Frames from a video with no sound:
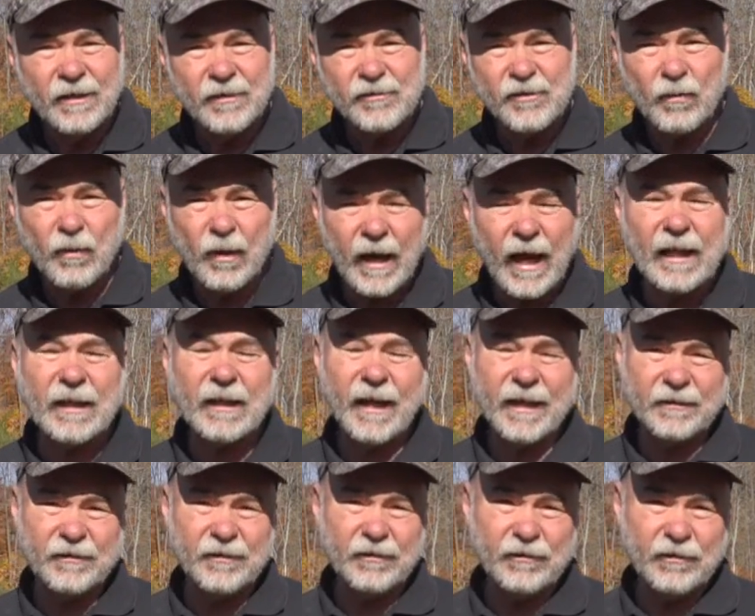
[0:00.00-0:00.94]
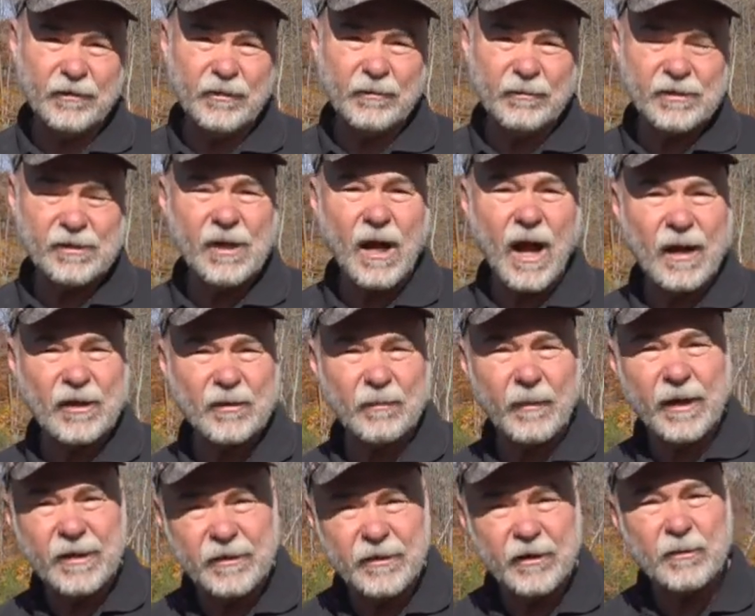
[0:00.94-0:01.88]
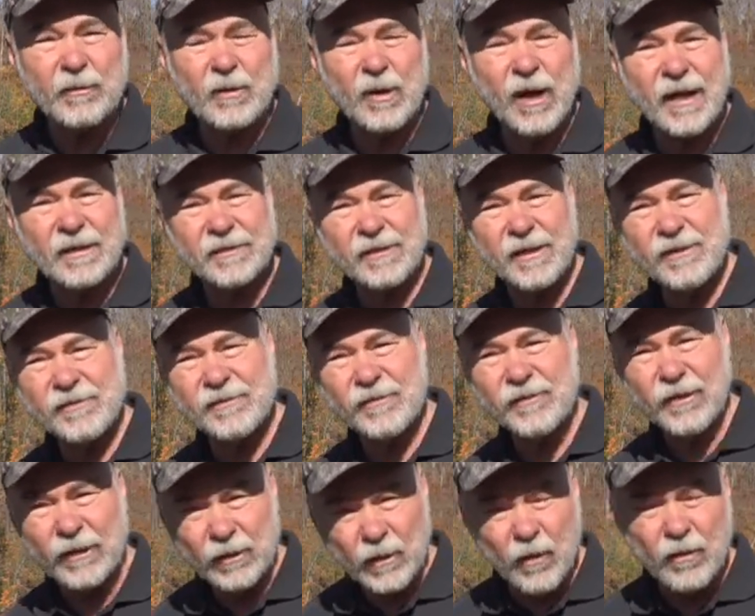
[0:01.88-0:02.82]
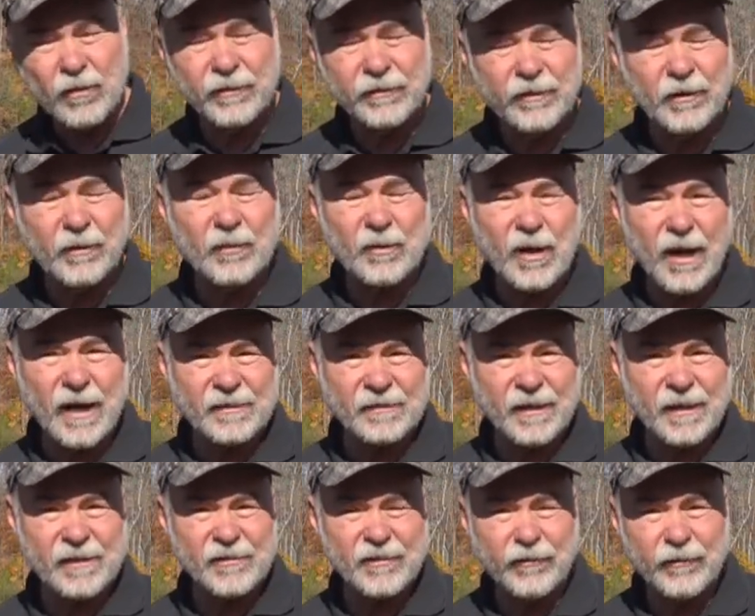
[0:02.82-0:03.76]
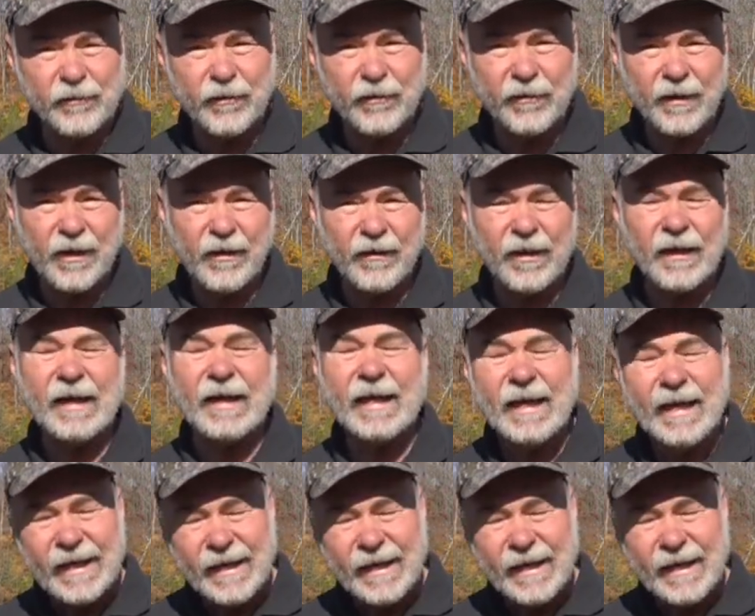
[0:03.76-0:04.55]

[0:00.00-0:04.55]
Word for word: So what I like to do is talk to my deer processor, the local deer processor in your area.